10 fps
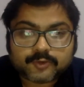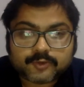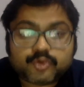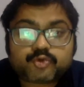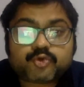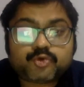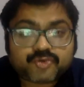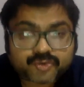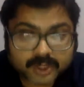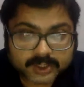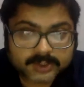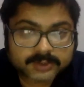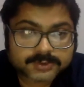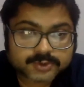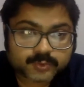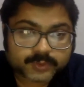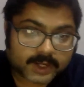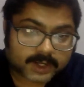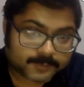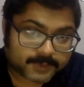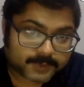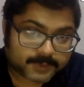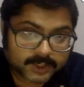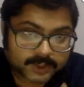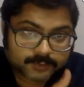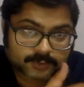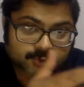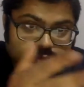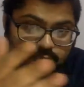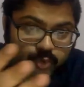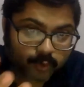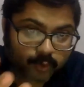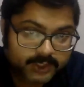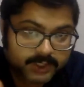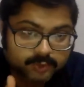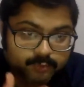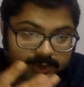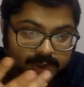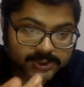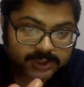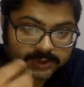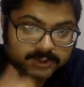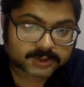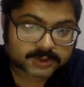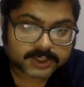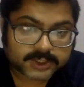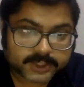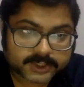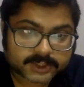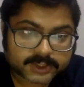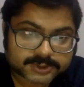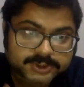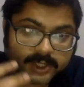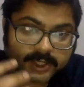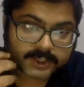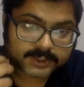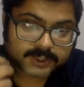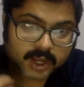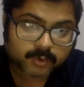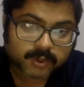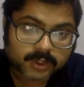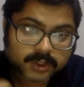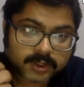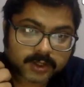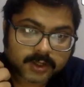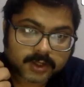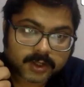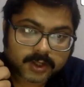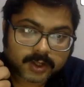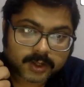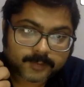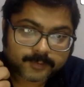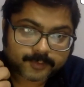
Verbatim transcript: due to whose struggles we are being able to communicate with each other in English and our uh,